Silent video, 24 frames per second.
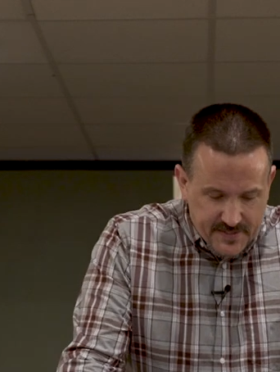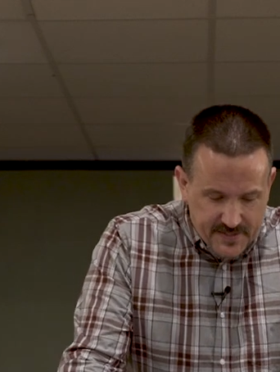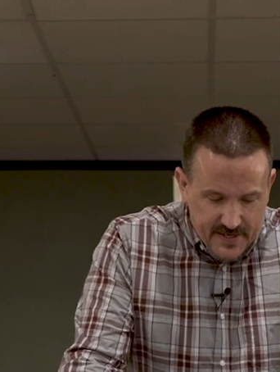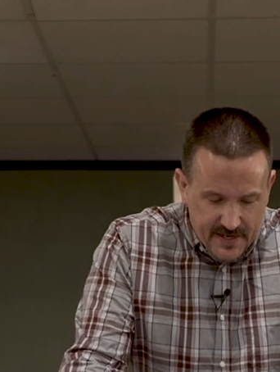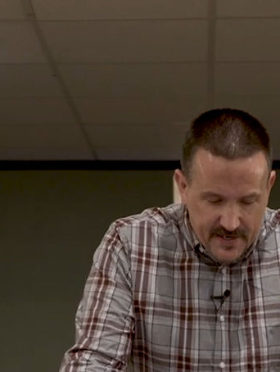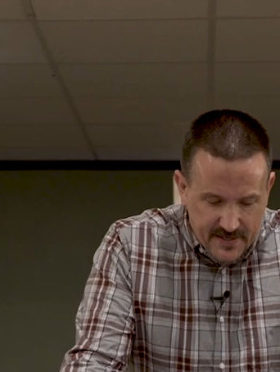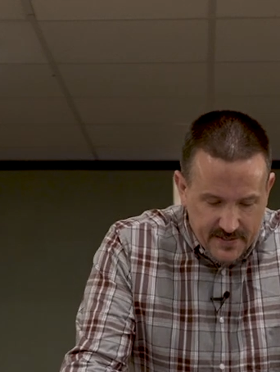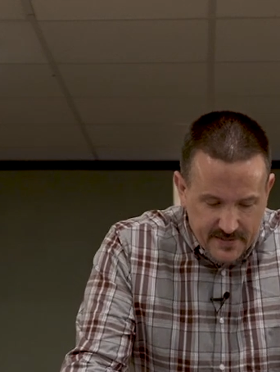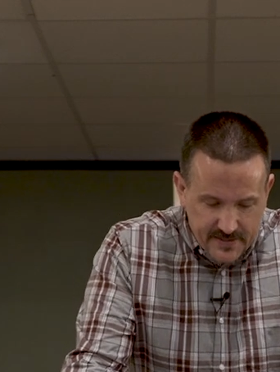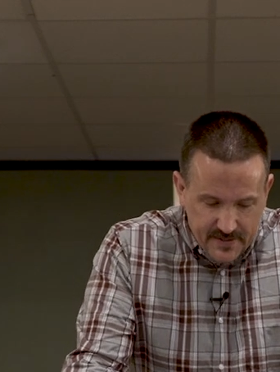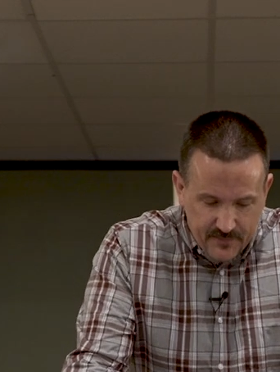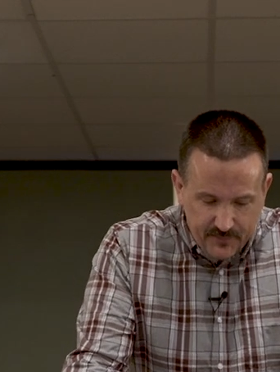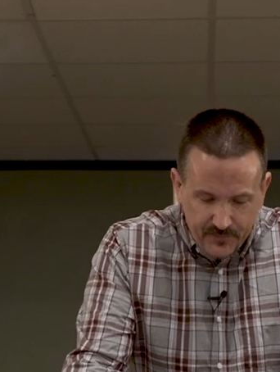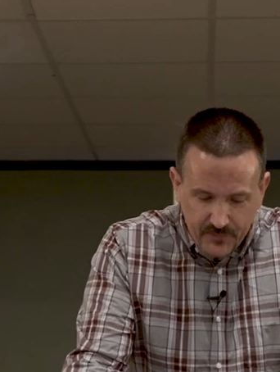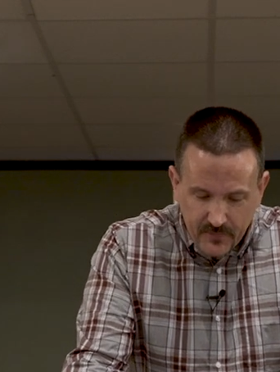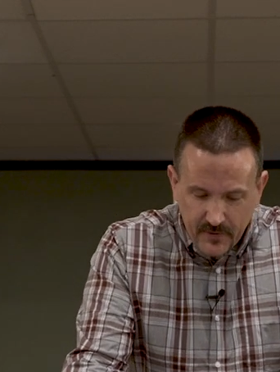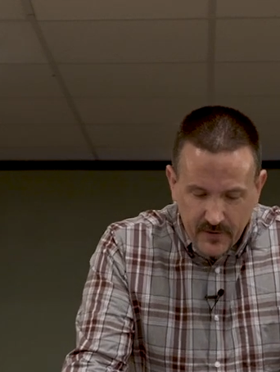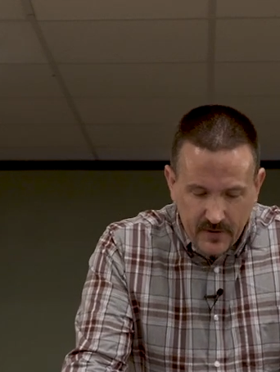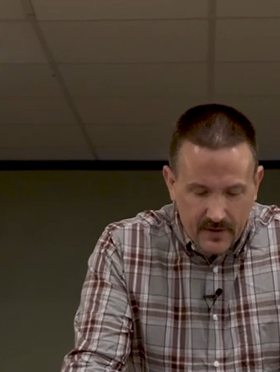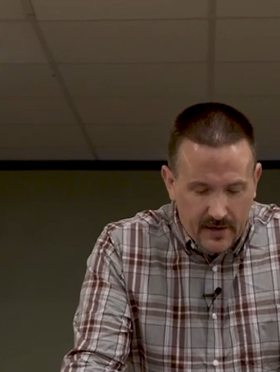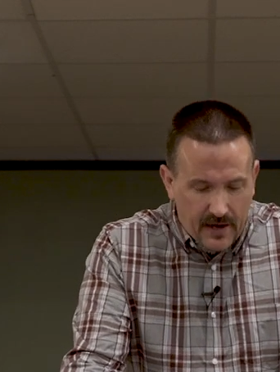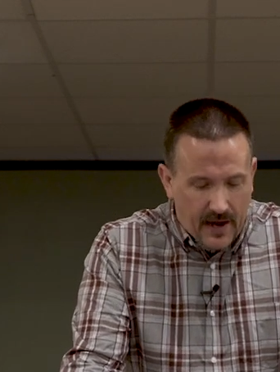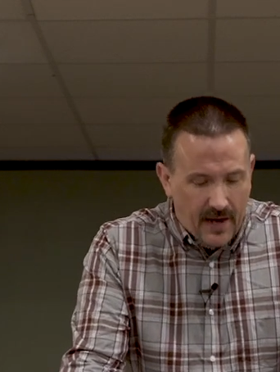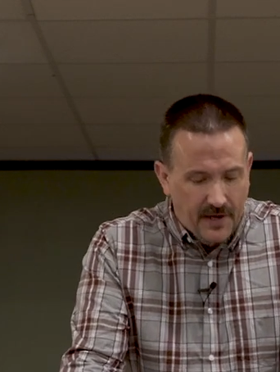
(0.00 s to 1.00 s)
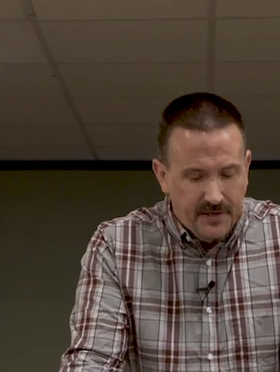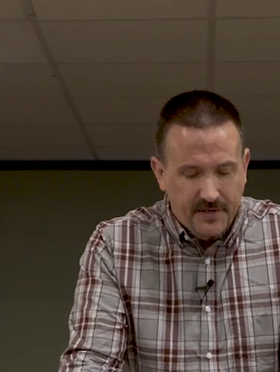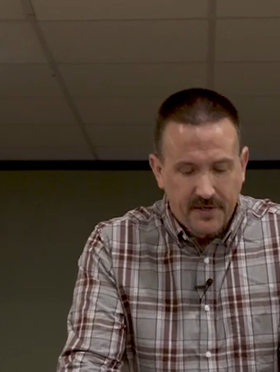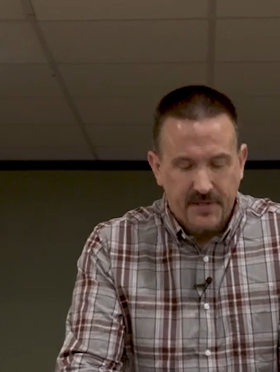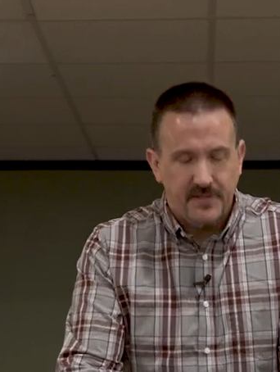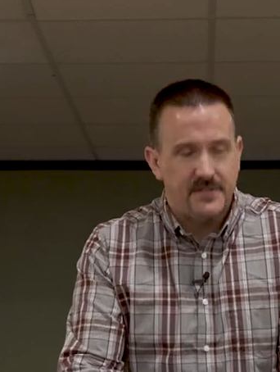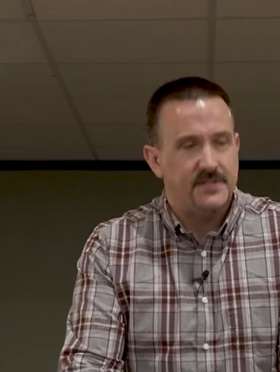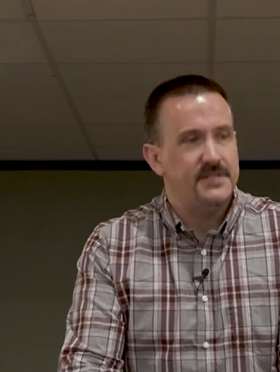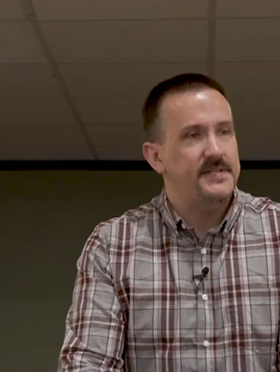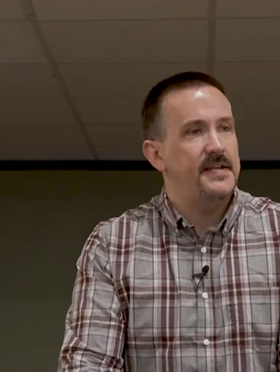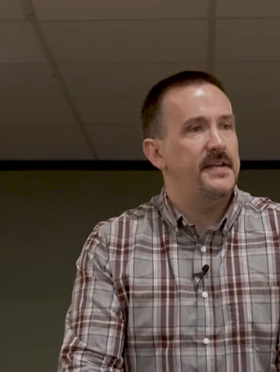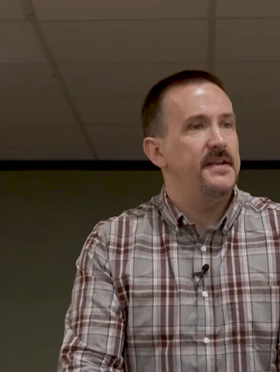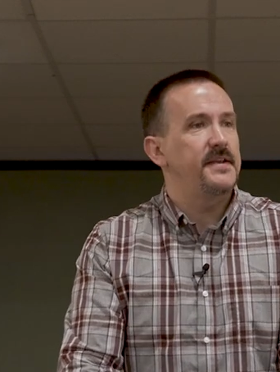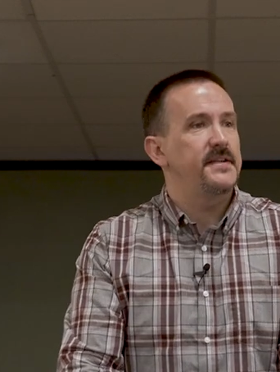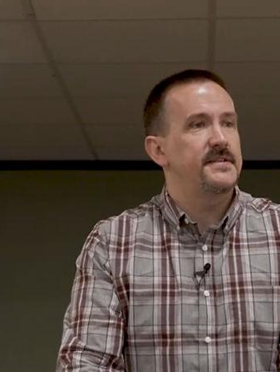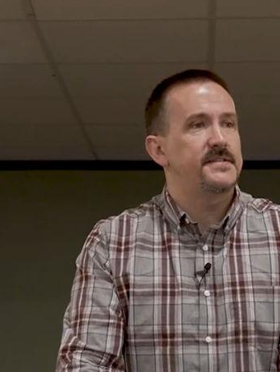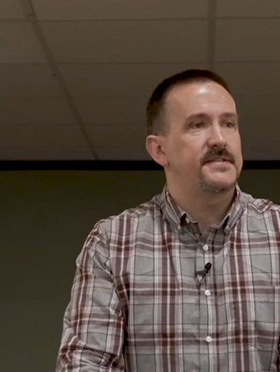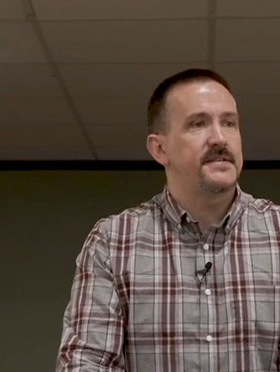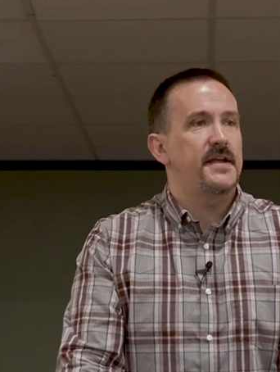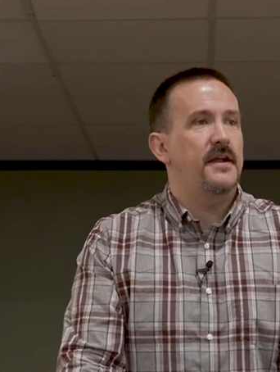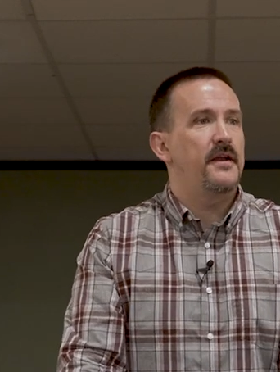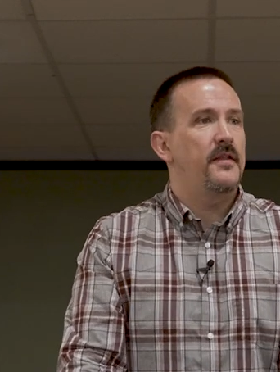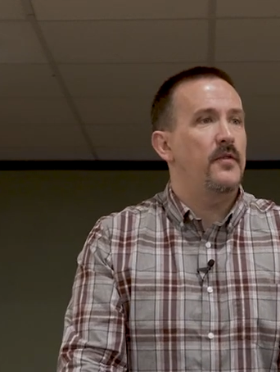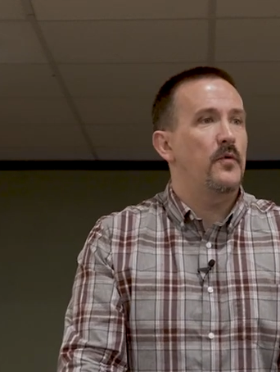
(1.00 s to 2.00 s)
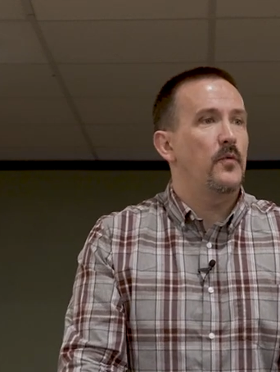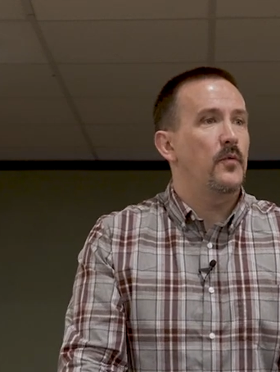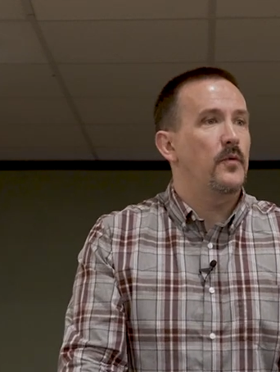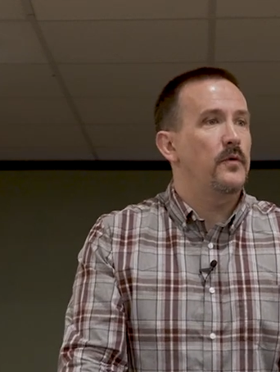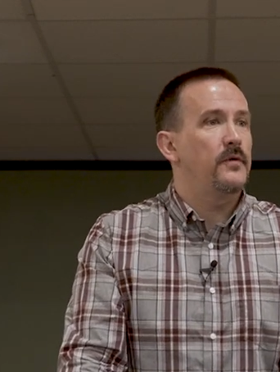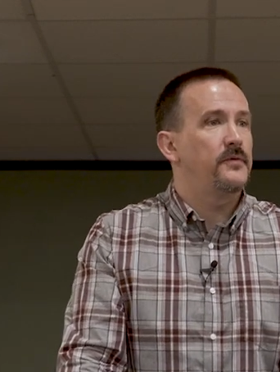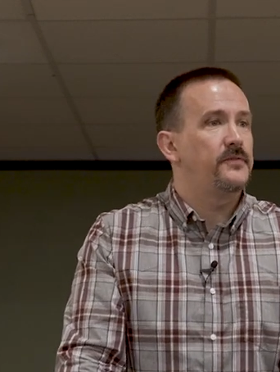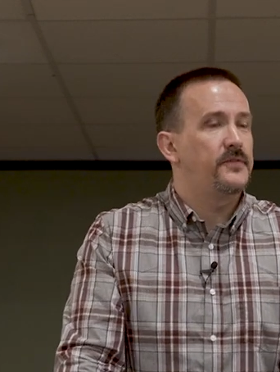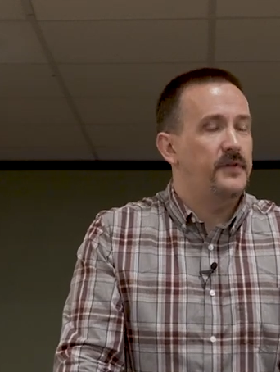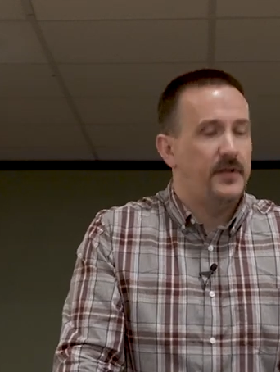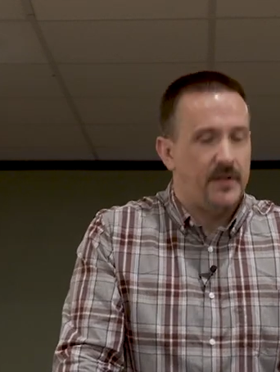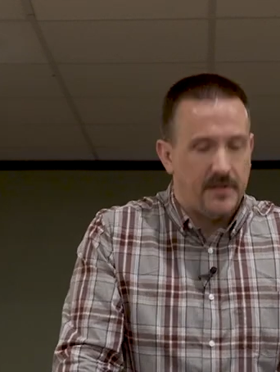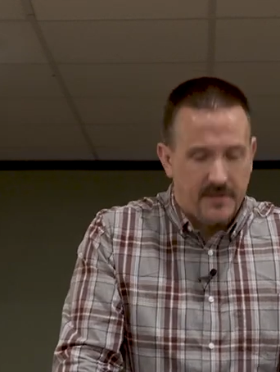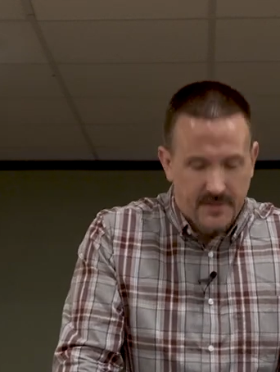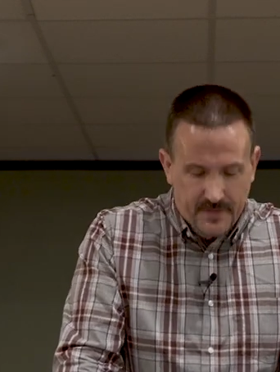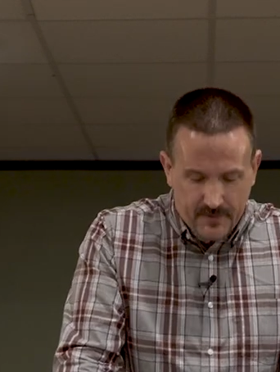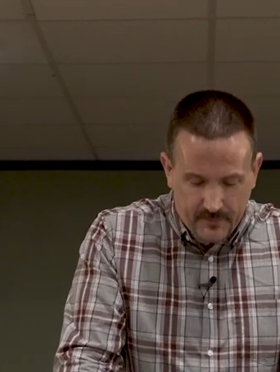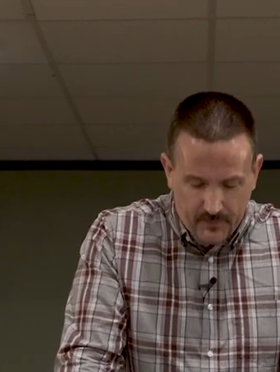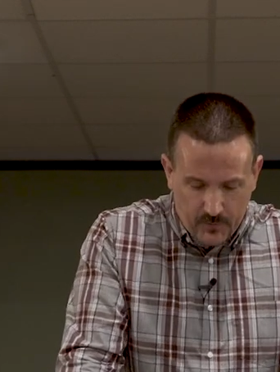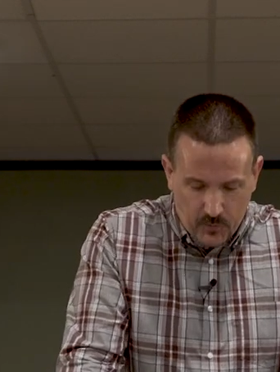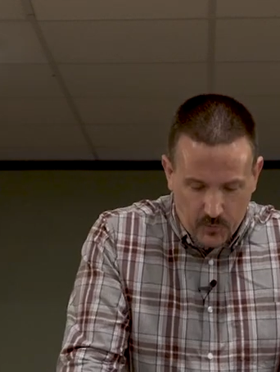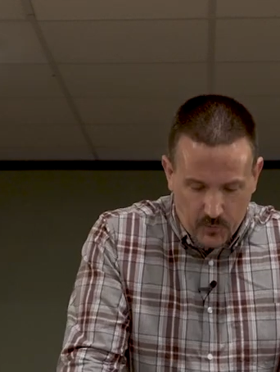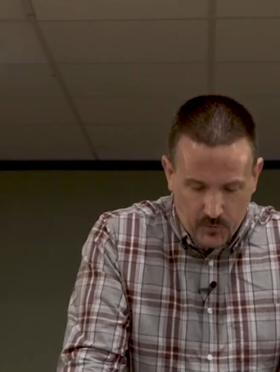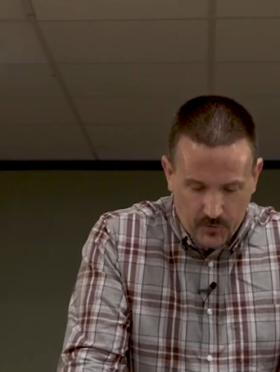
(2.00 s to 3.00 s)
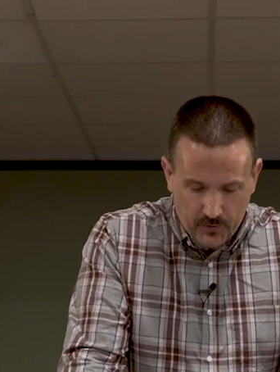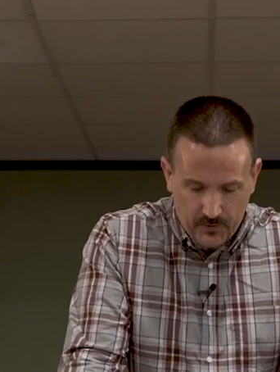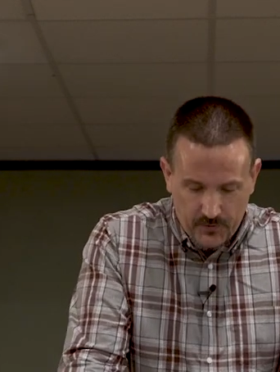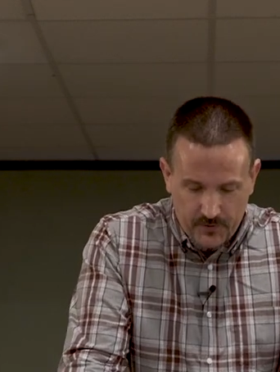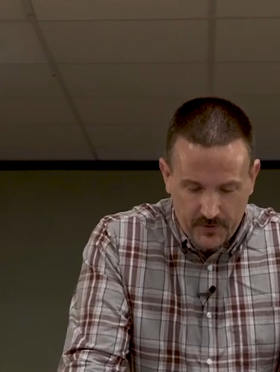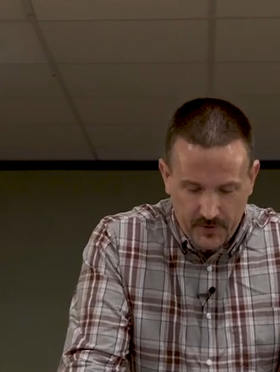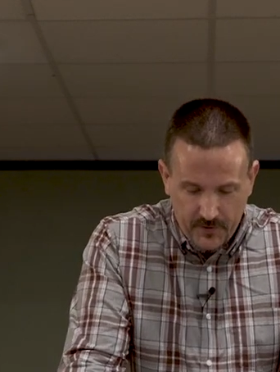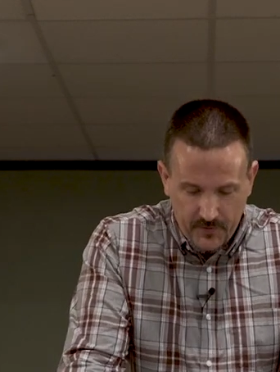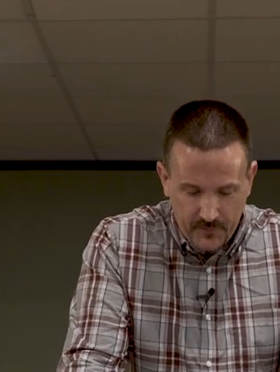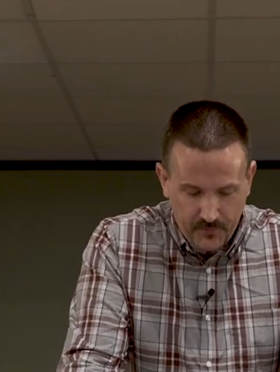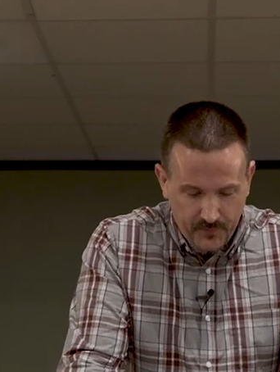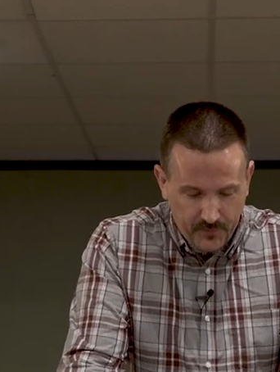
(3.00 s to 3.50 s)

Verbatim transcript: says, God didn't send his son in the world to condemn the world,